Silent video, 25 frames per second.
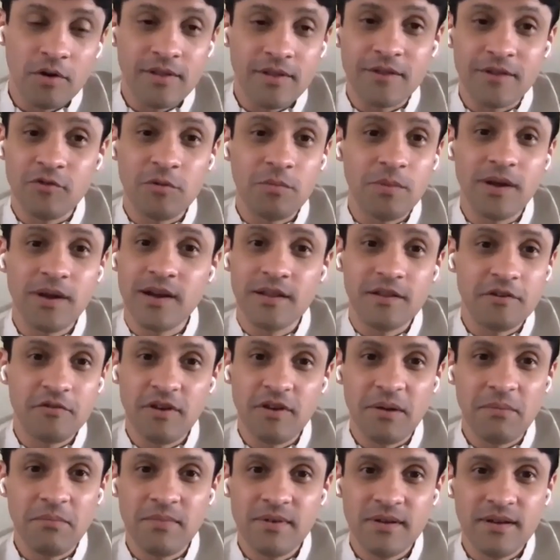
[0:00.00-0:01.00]
that would be another
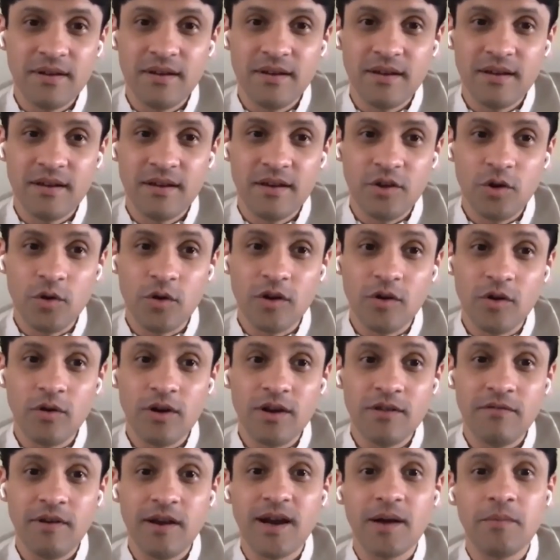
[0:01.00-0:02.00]
dream. You can
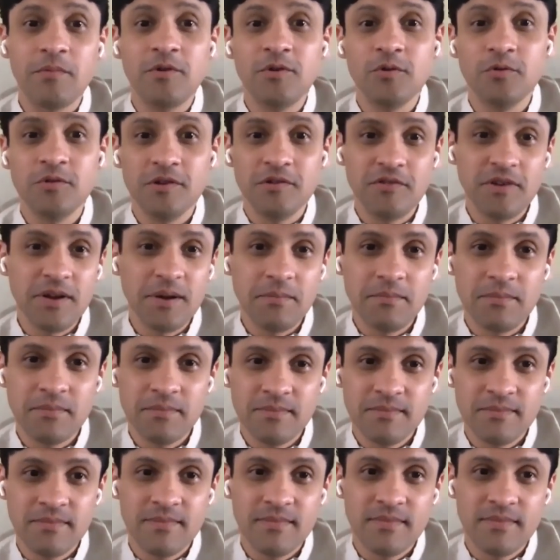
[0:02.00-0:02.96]
only wake up to the dream.